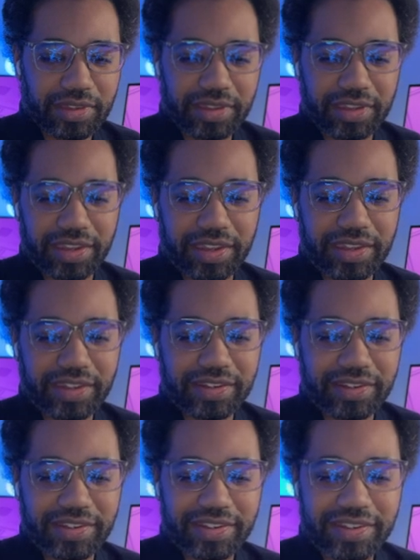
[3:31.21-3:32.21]
And
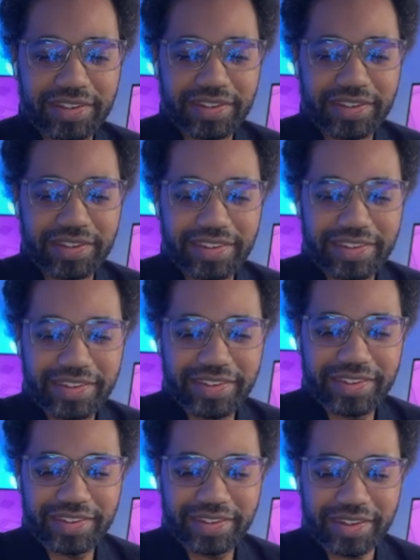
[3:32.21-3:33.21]

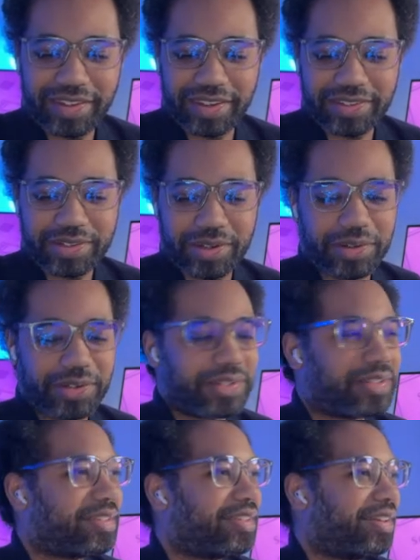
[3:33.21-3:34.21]
Xcode
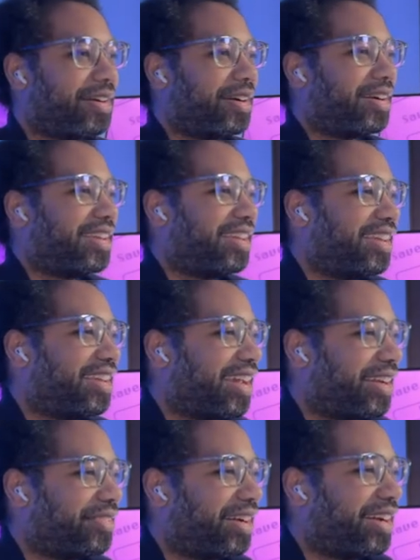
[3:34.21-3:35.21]
is already
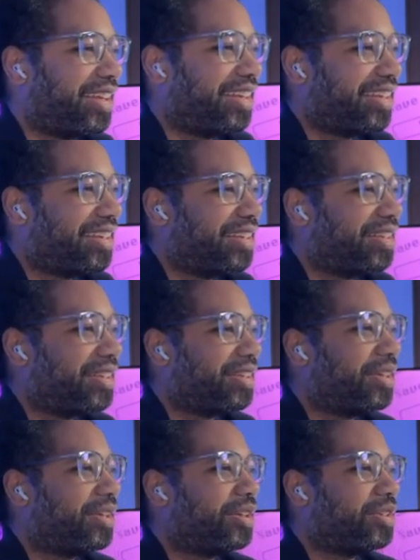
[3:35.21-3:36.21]
kind of on it.
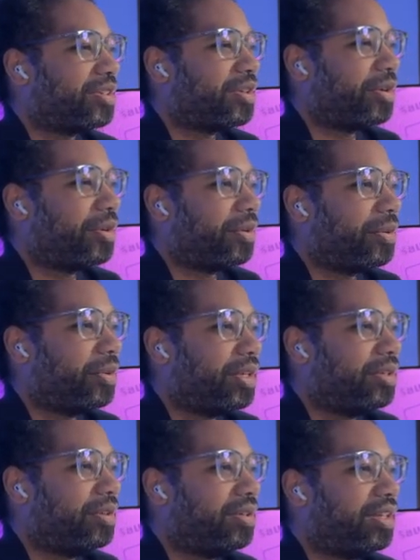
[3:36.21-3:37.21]
So we
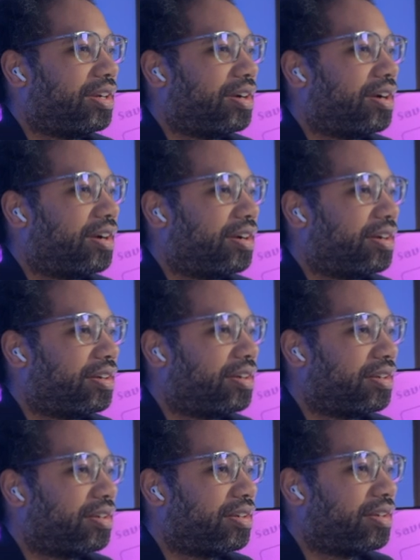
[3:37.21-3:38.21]
do need our
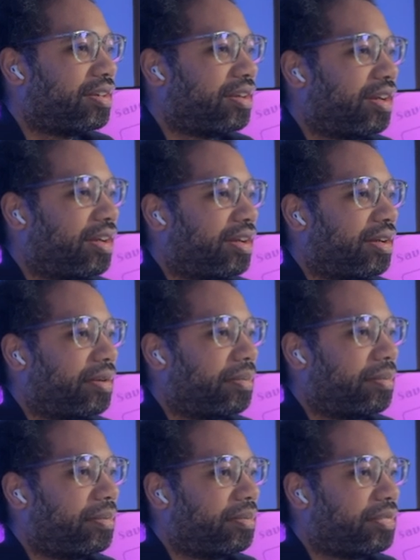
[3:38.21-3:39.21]

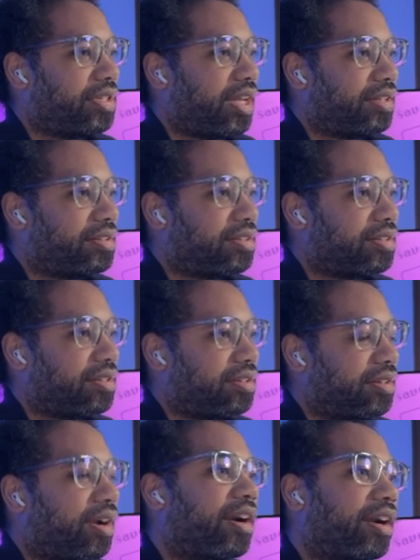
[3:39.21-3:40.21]

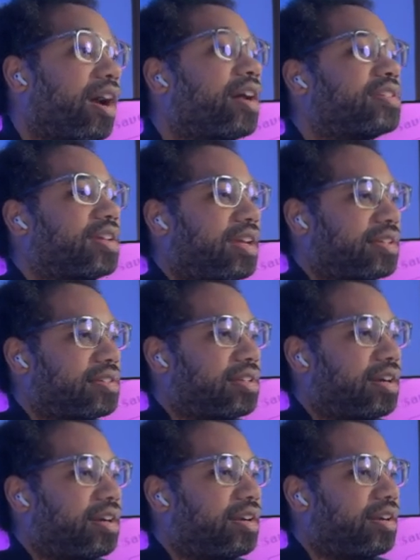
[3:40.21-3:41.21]
our context
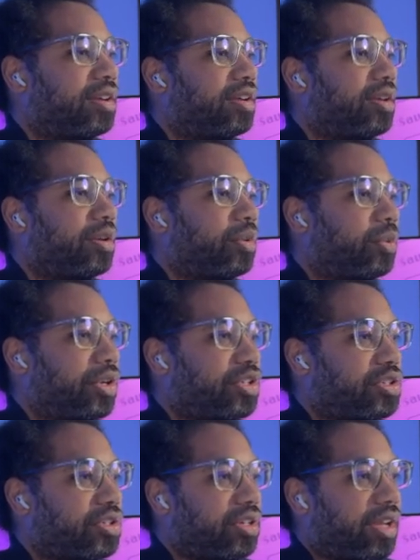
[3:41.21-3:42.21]
here,
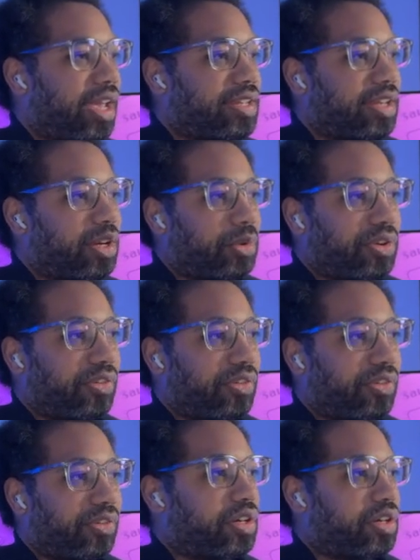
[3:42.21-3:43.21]
which as a
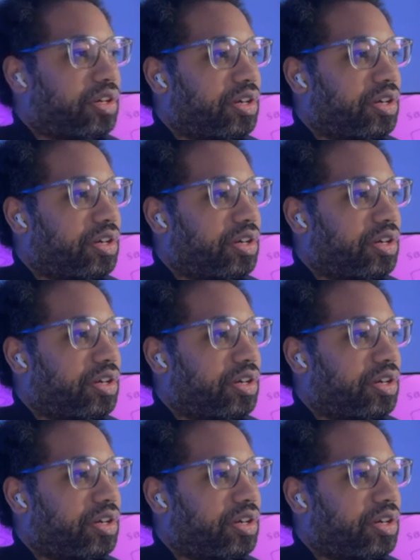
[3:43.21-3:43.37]
refresher,